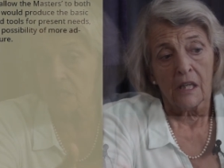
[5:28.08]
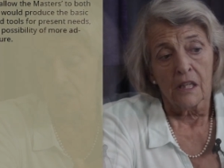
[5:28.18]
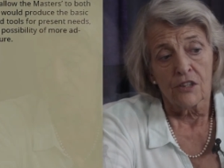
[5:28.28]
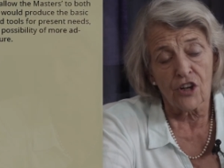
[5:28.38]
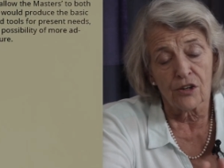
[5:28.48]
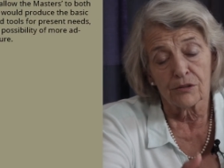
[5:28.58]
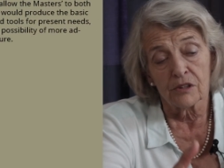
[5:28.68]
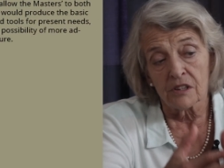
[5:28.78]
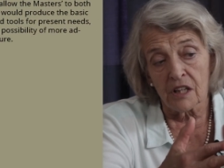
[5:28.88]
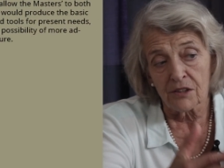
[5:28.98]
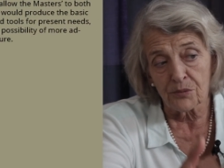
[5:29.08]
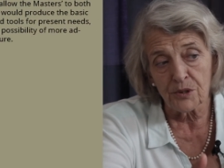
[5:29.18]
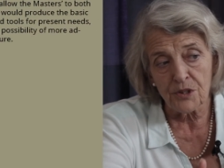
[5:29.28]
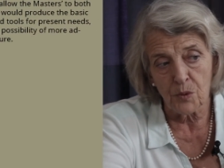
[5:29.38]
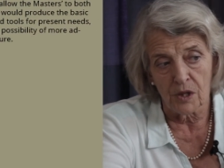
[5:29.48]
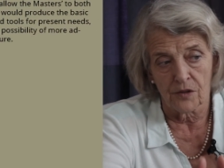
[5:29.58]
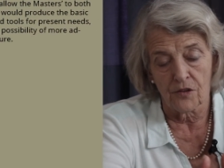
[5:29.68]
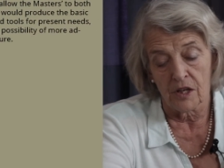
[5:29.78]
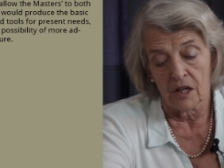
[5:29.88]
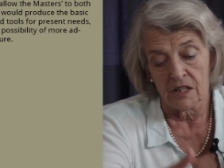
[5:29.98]
So that was one of
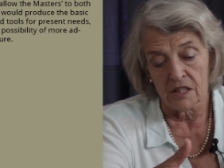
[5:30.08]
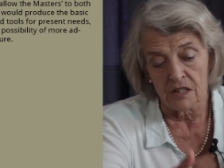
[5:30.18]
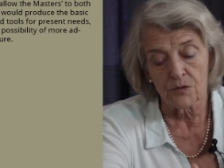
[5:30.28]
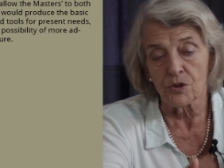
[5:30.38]
the ideas,